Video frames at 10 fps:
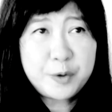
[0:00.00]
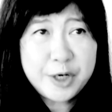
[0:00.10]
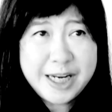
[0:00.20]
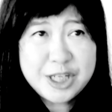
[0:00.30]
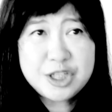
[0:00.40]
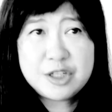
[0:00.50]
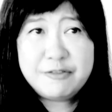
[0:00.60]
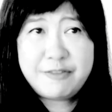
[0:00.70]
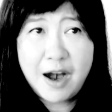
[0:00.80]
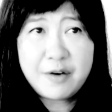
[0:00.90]
preached
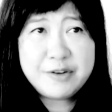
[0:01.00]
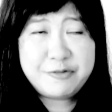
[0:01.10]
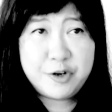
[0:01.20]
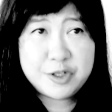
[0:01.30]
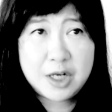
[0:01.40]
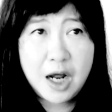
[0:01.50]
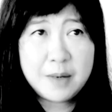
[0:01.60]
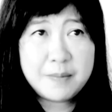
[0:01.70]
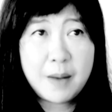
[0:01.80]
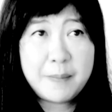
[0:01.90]
the very first
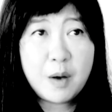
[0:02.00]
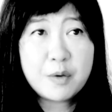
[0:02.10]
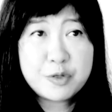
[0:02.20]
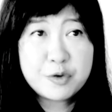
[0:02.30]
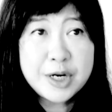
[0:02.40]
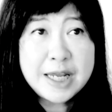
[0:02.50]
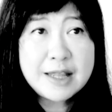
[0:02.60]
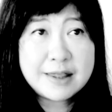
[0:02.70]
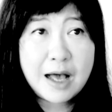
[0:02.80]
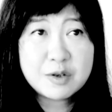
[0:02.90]
time about
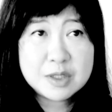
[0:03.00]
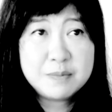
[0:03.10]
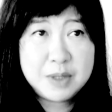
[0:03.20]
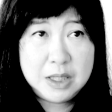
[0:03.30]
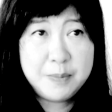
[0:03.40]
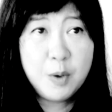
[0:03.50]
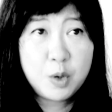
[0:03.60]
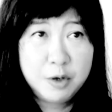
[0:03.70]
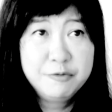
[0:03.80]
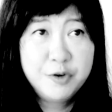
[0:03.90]
3,000
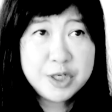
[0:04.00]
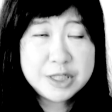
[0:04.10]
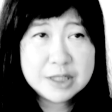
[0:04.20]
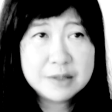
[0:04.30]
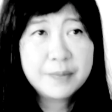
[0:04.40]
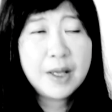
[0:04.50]
people converted.